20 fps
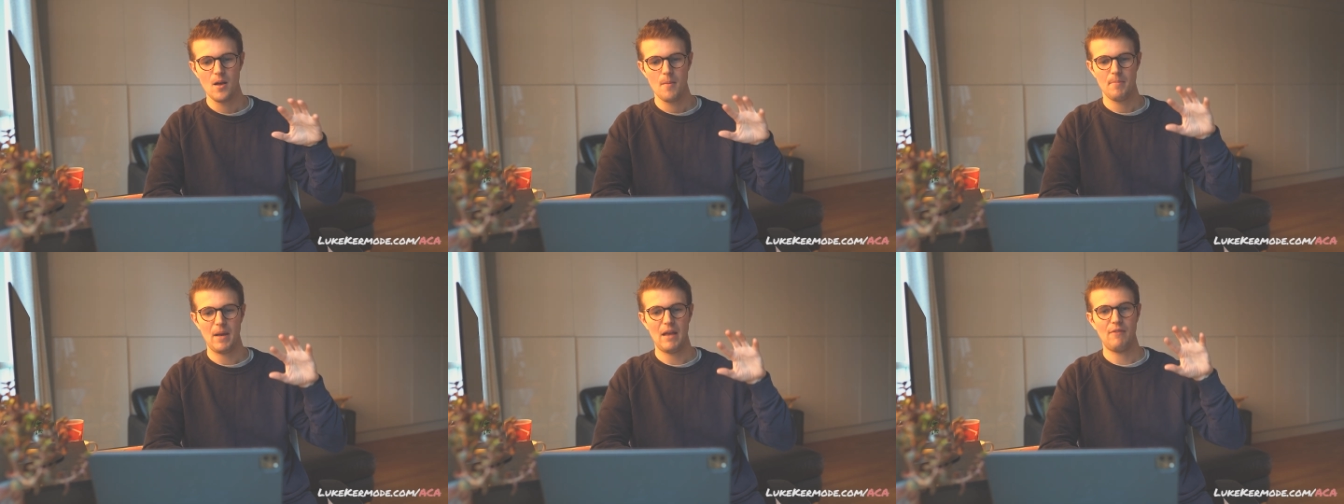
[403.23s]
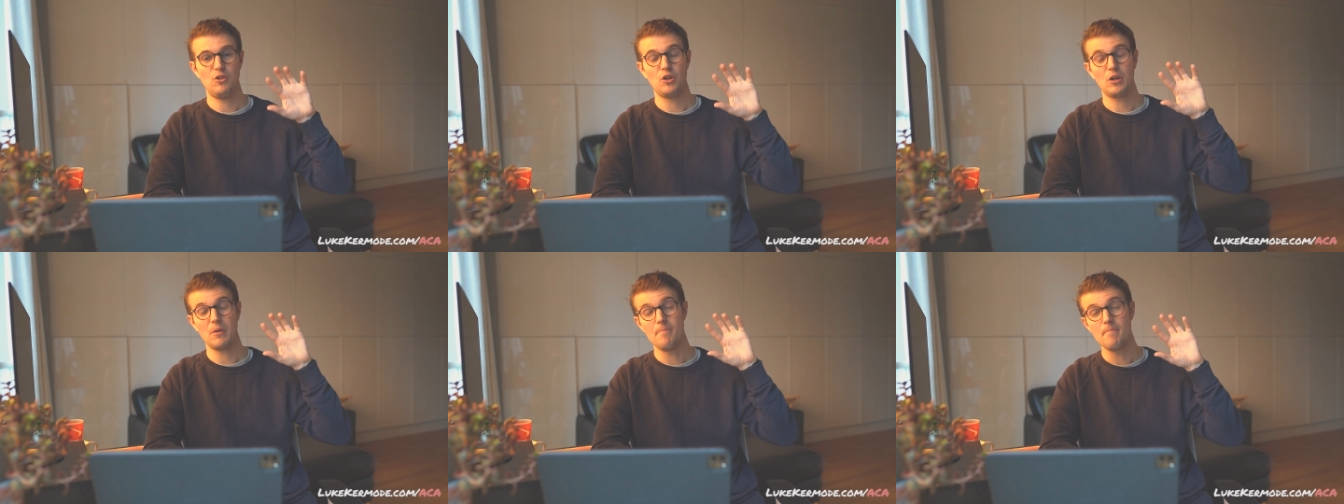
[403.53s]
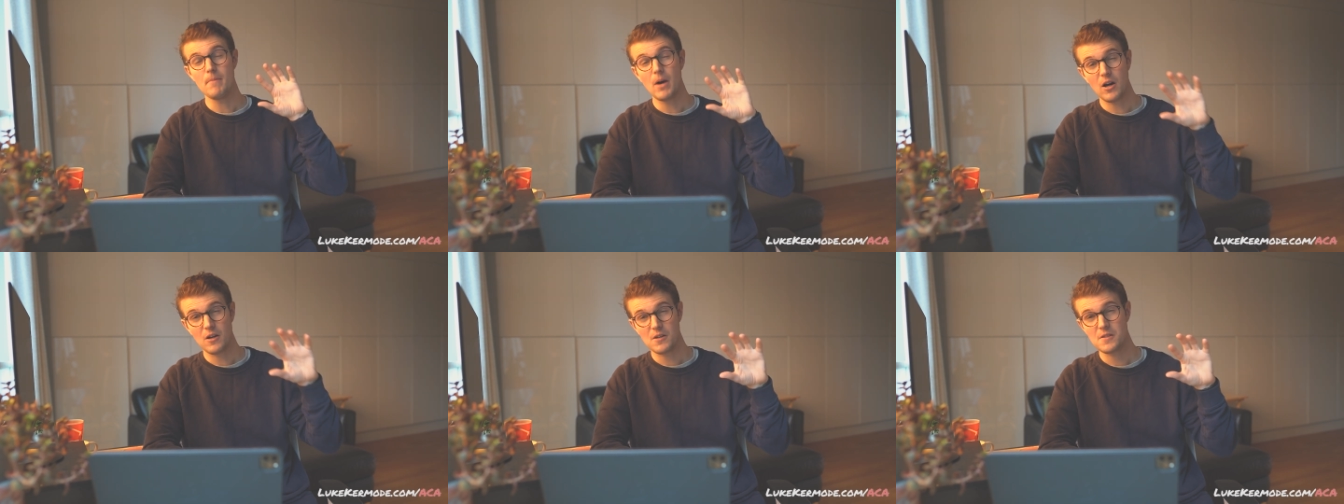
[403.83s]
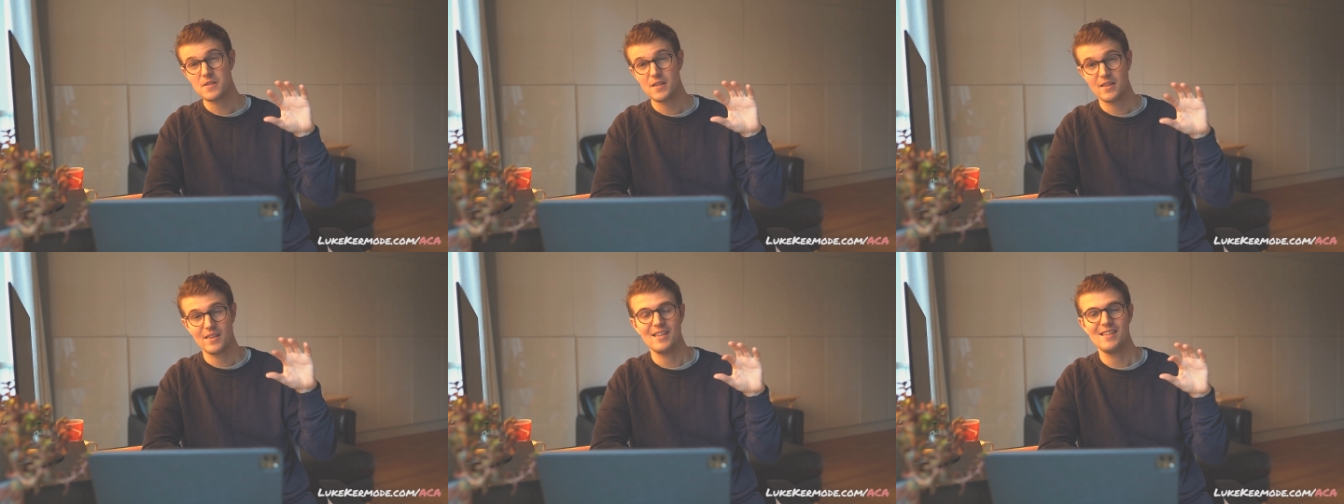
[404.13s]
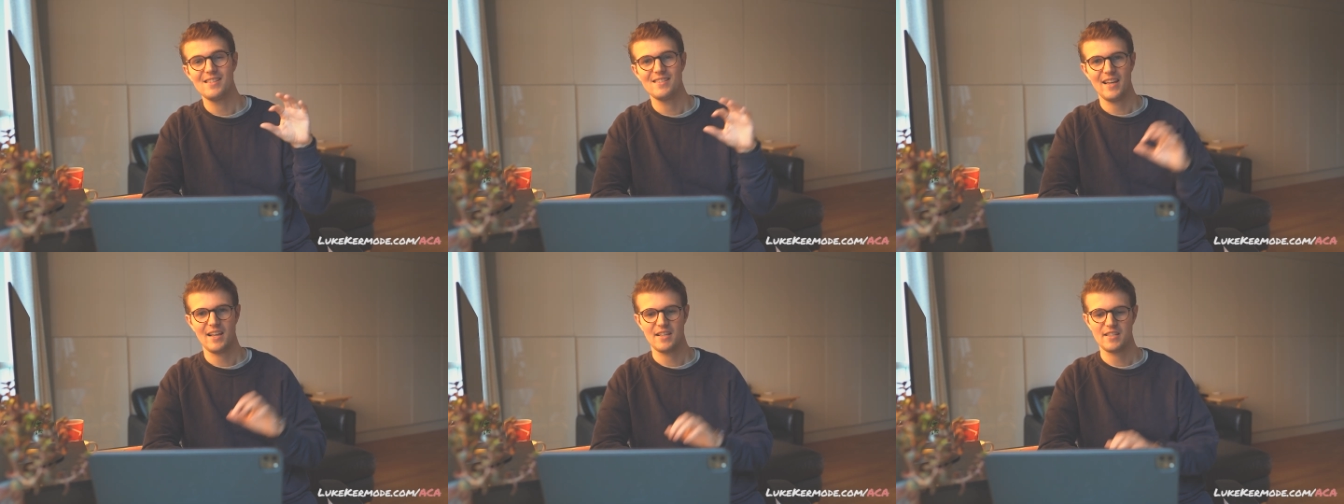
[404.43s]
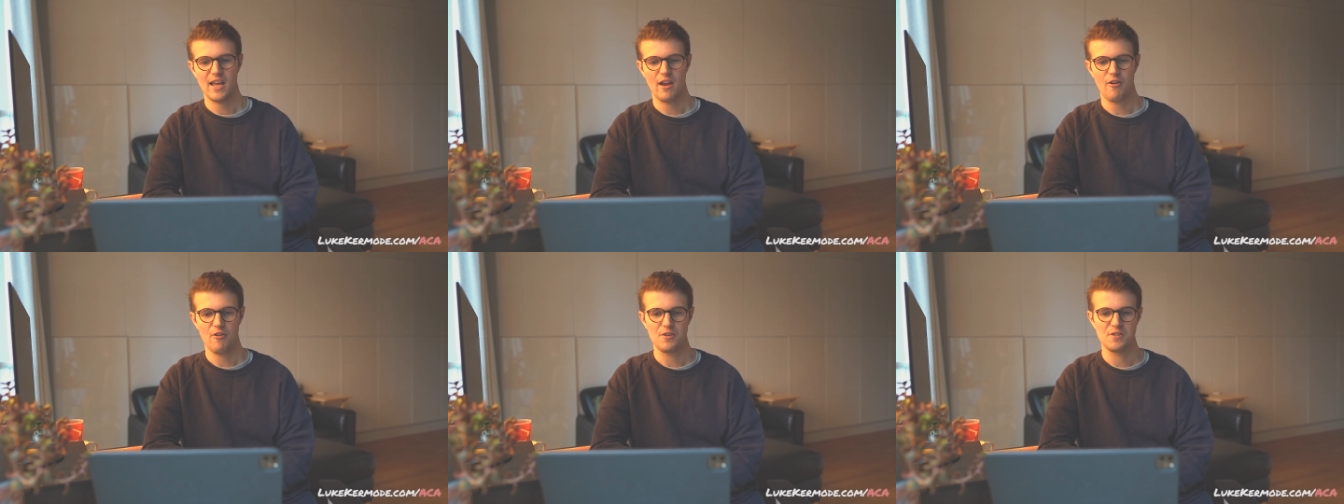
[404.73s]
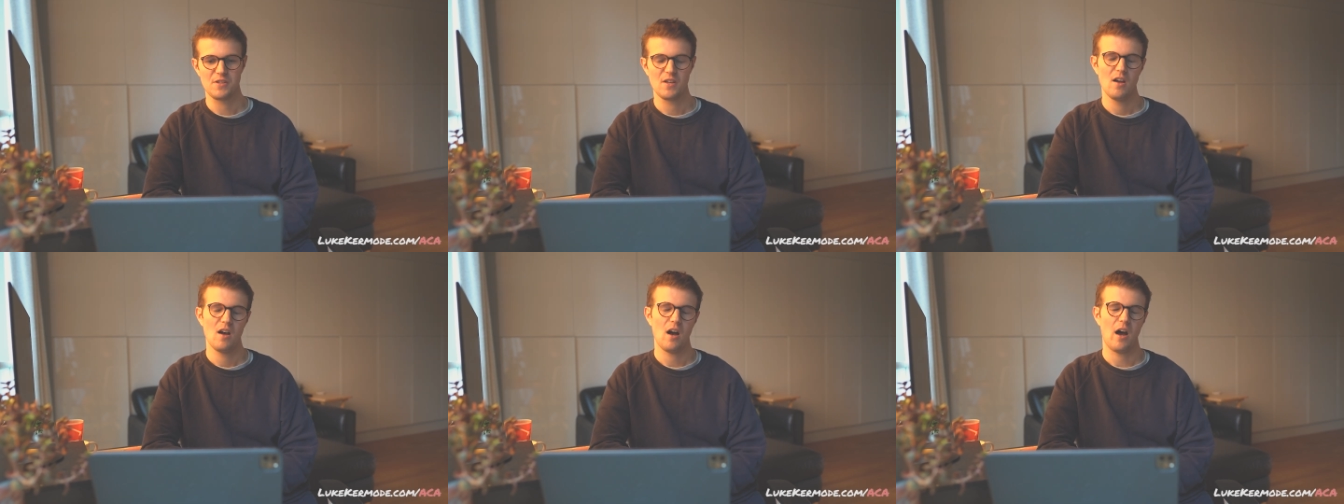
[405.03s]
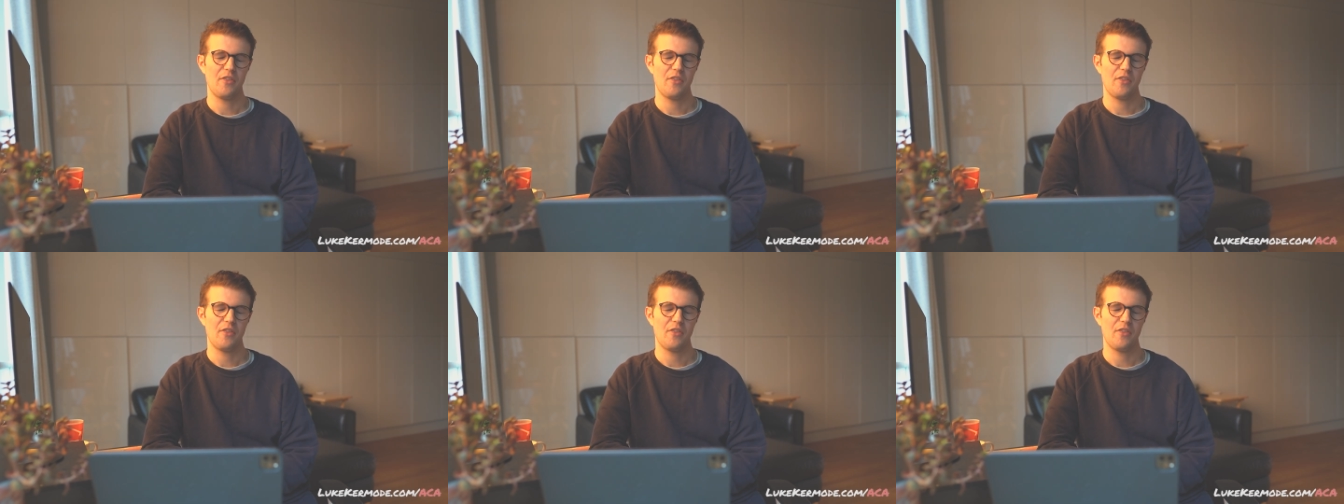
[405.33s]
But if you can master these 6 areas,